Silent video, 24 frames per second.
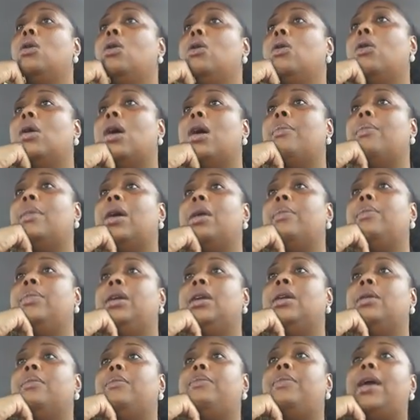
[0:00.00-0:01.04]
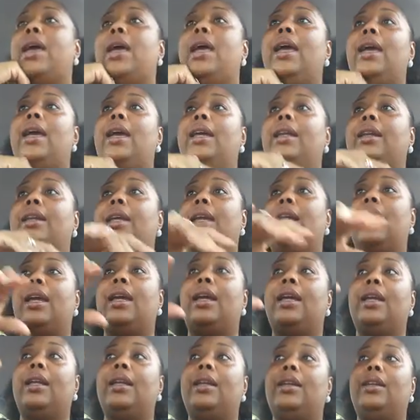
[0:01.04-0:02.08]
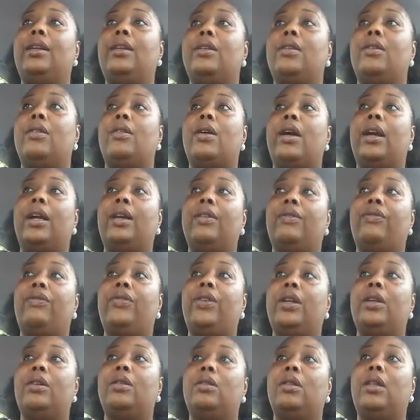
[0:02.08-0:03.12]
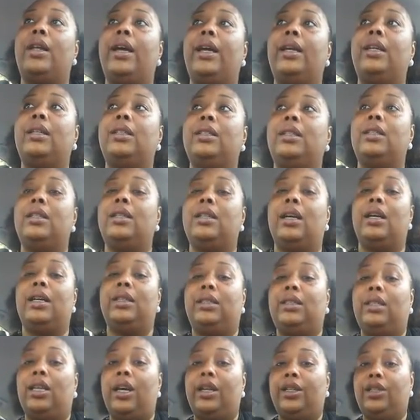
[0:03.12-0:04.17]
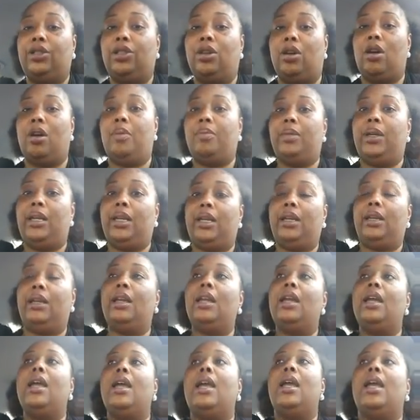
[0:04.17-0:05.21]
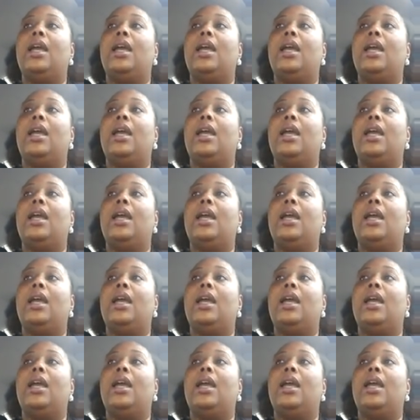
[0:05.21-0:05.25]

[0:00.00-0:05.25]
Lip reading: or I might be in bed and, I could feel like a touch on me.